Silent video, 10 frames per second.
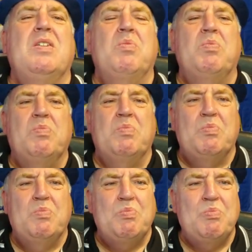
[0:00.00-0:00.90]
the
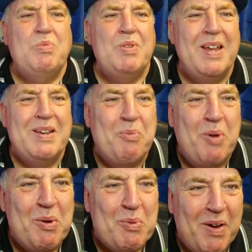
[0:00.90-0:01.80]

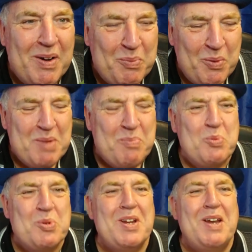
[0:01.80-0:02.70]
World Wide Web
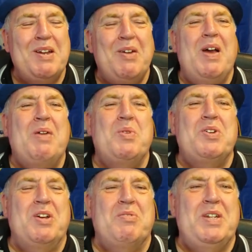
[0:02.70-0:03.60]
was alight
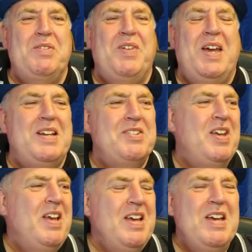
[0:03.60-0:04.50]
with Chelsea
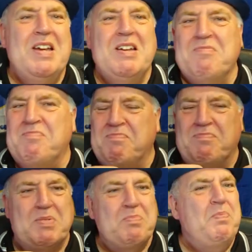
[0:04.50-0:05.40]
fans
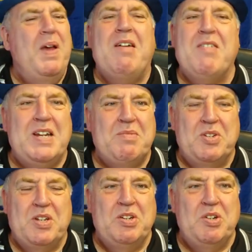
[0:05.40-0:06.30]
comparing him to